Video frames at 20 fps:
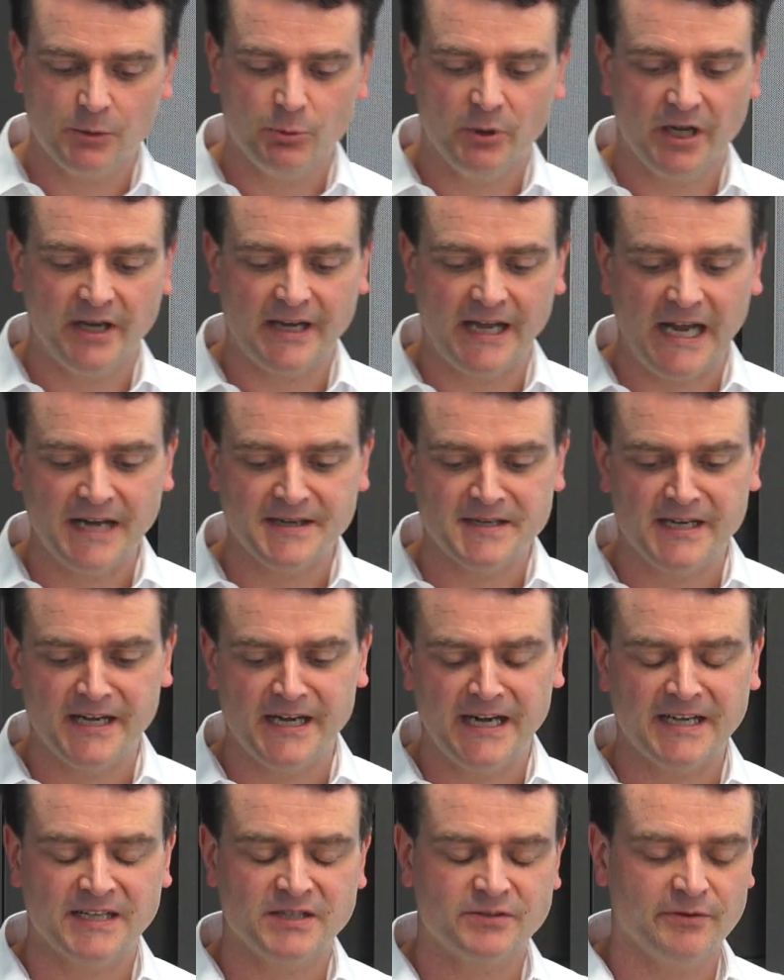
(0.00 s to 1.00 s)
We're going to add in
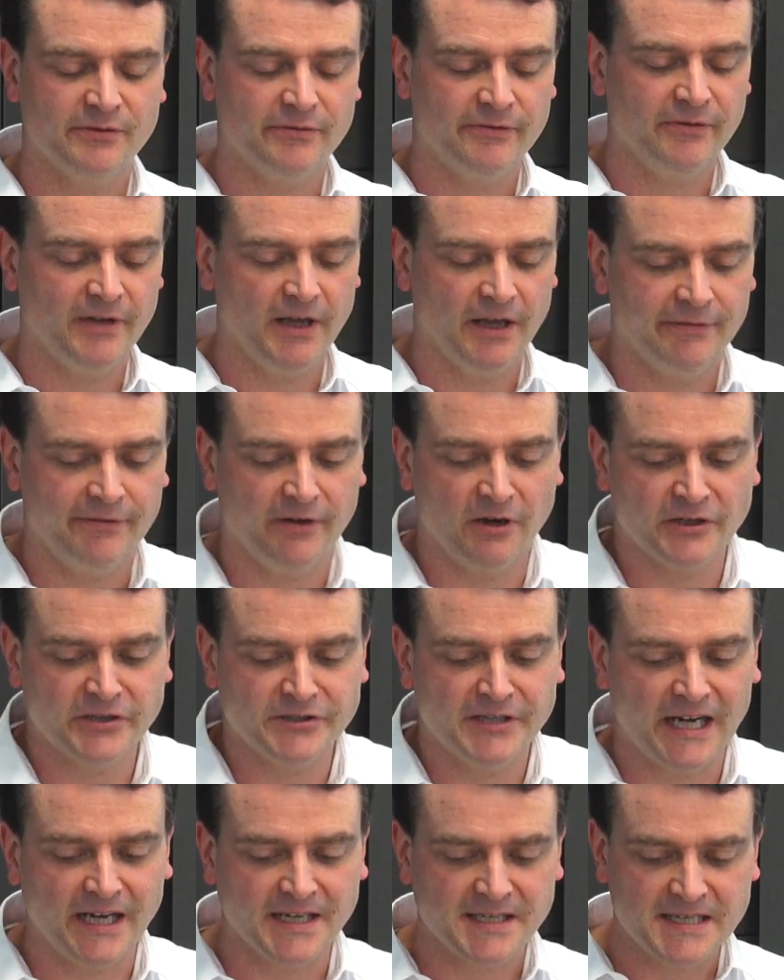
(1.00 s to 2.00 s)
an extra
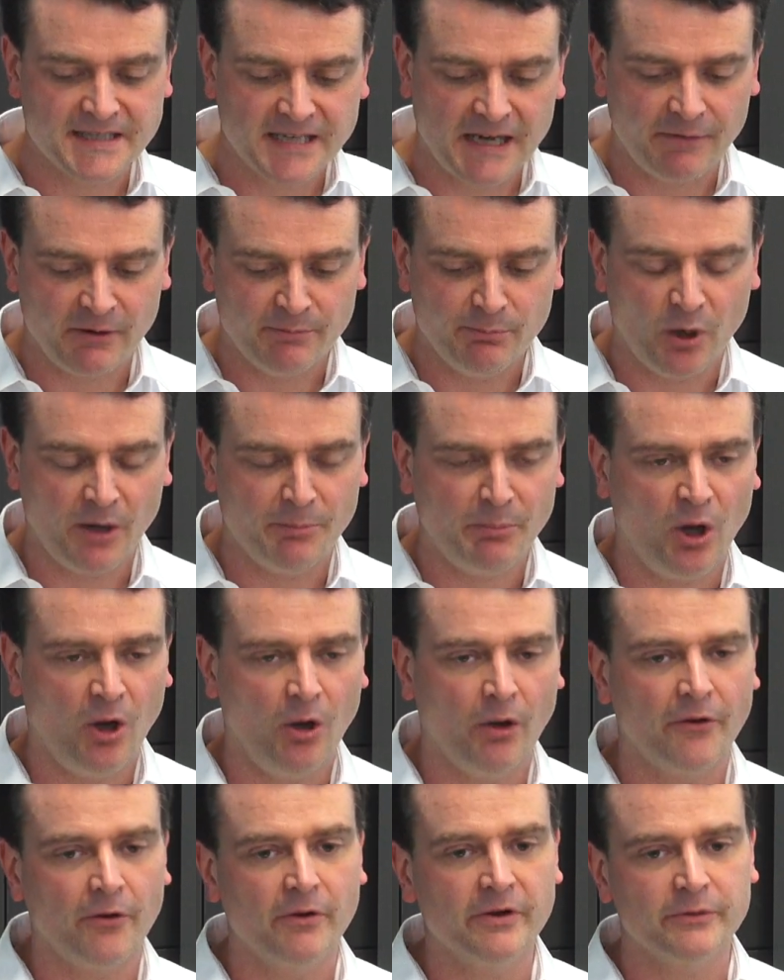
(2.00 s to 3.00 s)
functionality to have it by
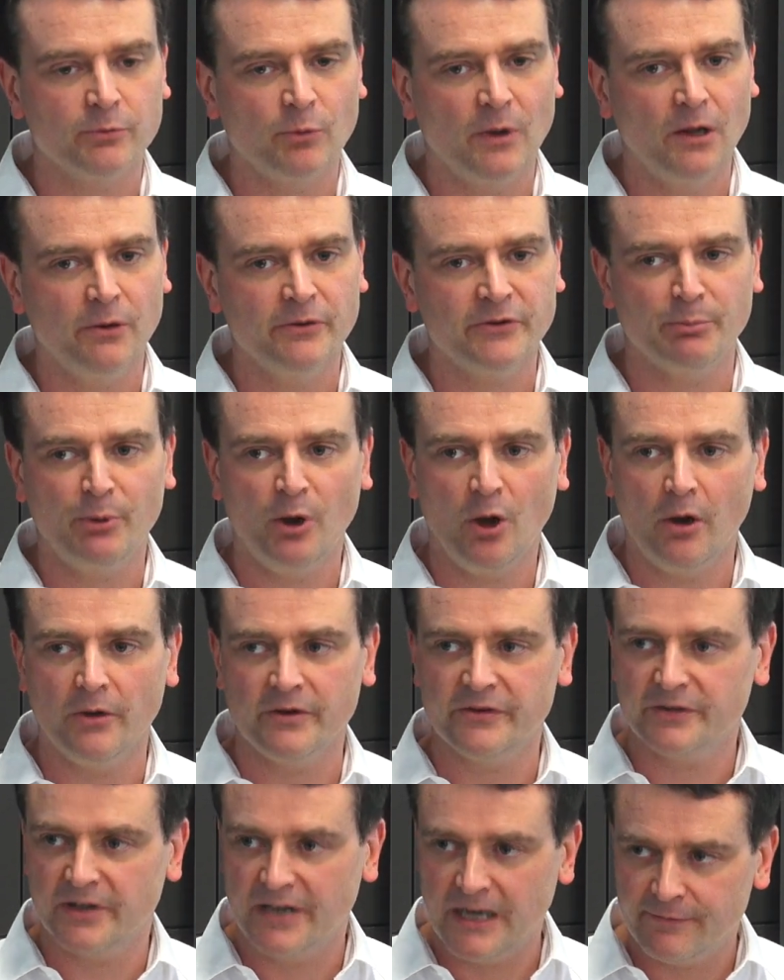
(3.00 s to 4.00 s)
partner as well, so
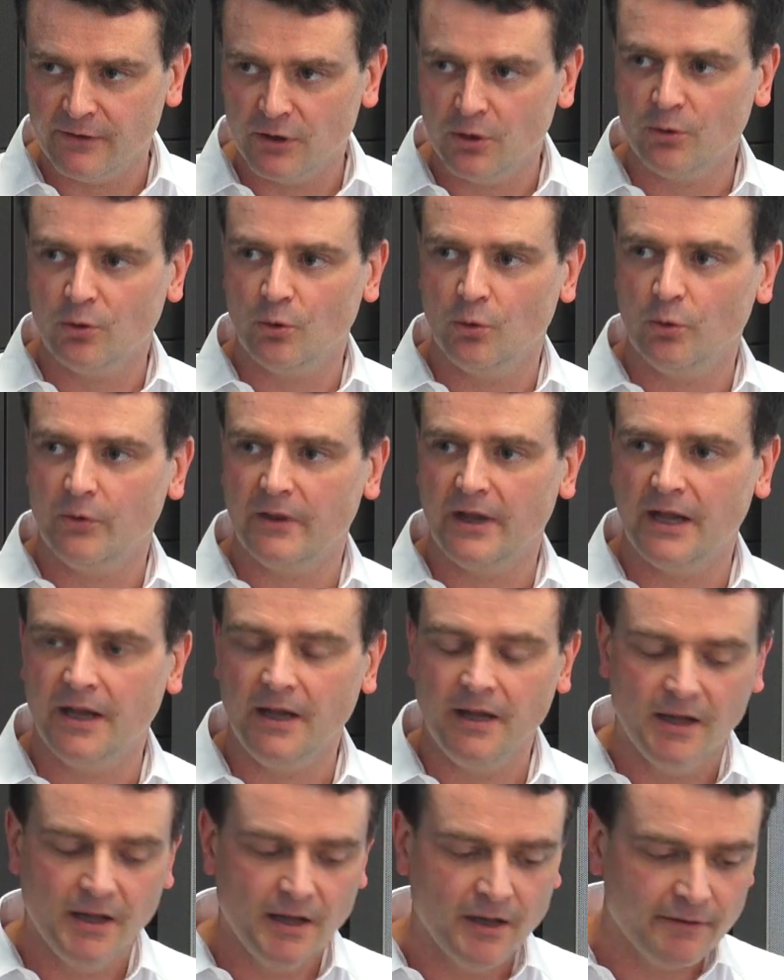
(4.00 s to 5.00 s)
partners can have a look at all their
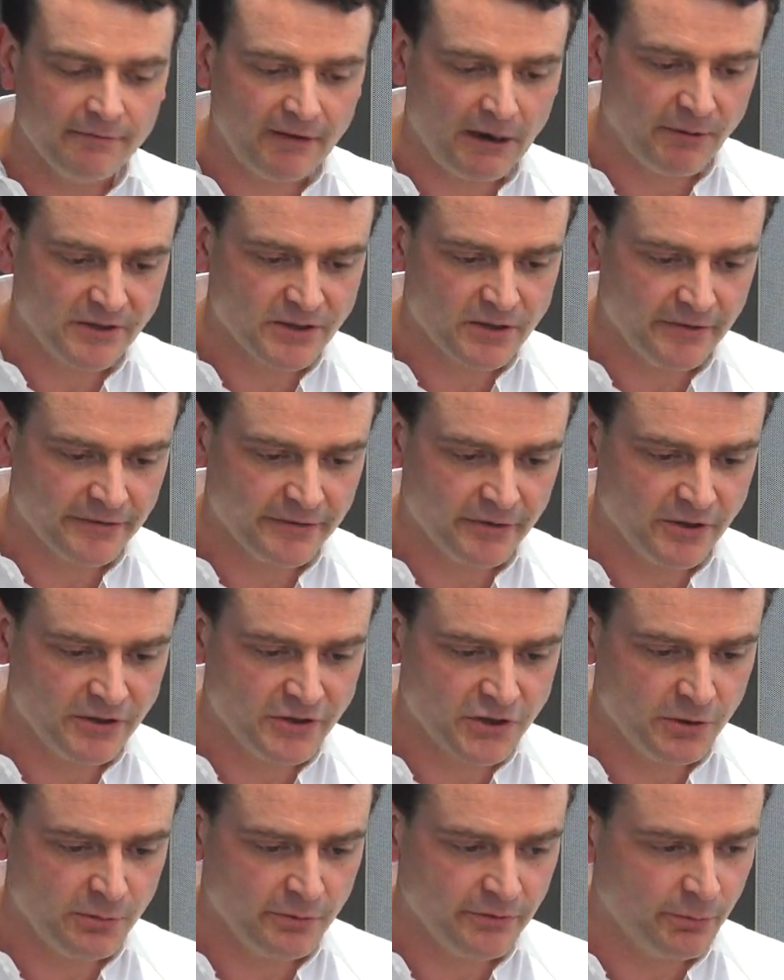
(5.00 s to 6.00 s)
VAT returns that are
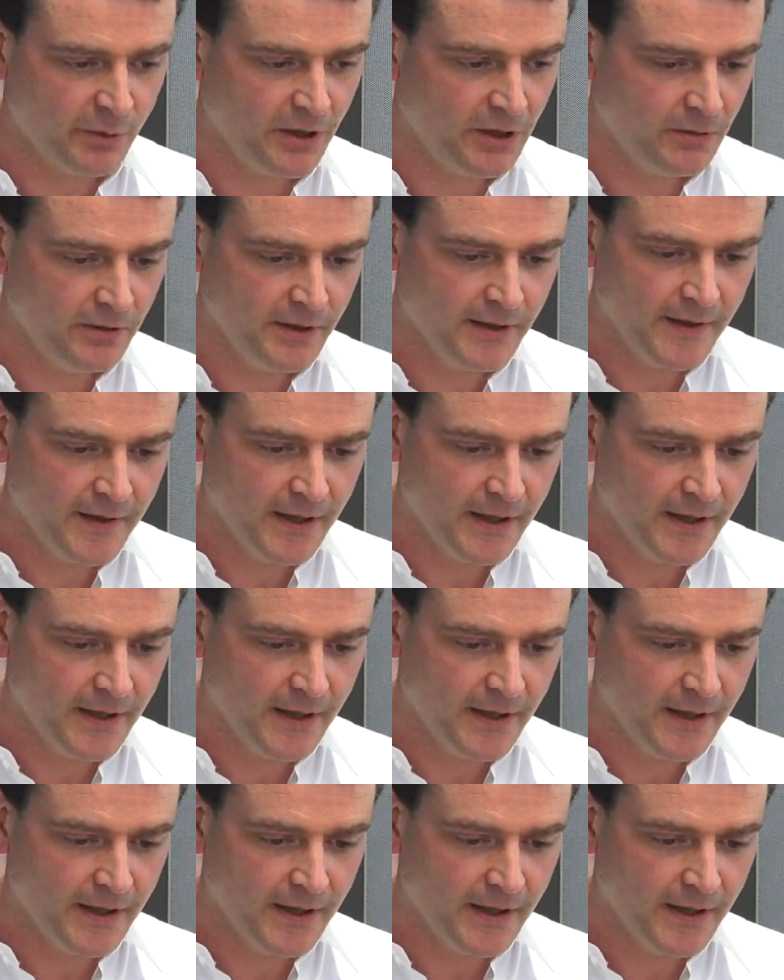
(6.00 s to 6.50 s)
due as well.